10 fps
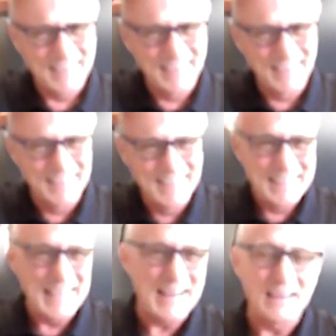
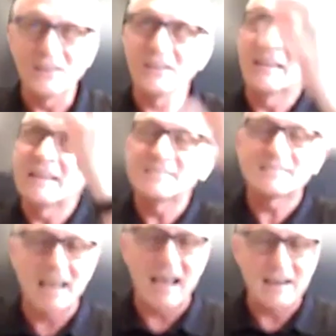They got literally
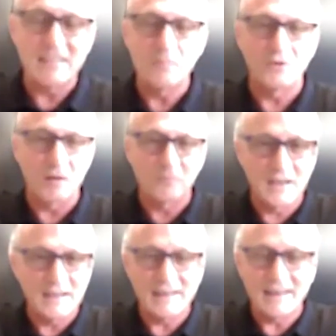inside and they put up
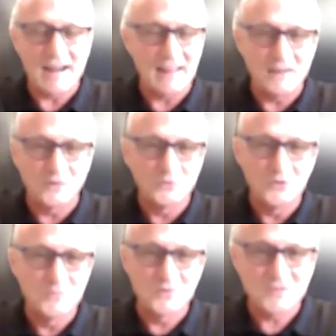lighting on it in a
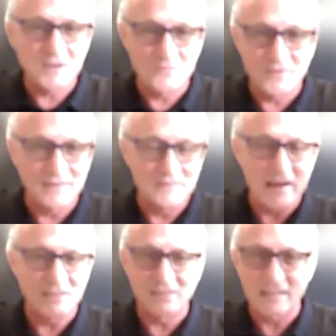room or something to
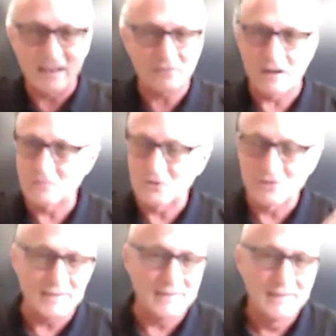make it look like crown
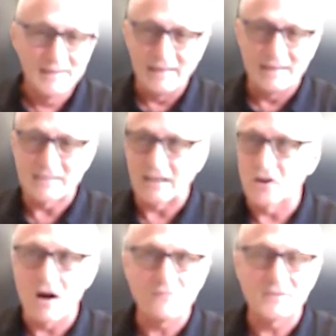molding. And it's like an
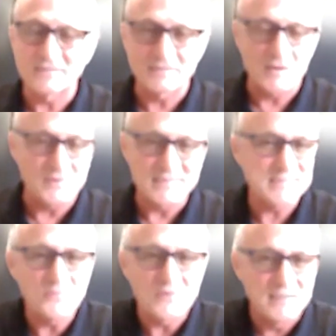office or something, just
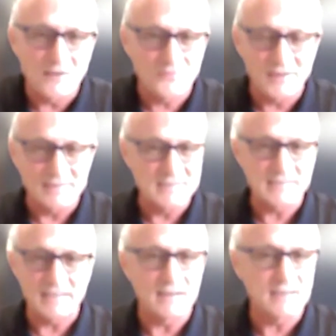something different just
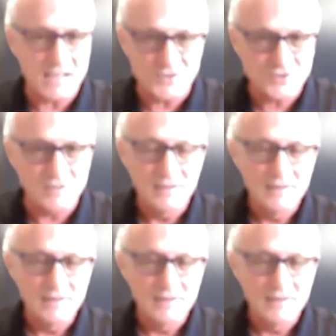to get attention.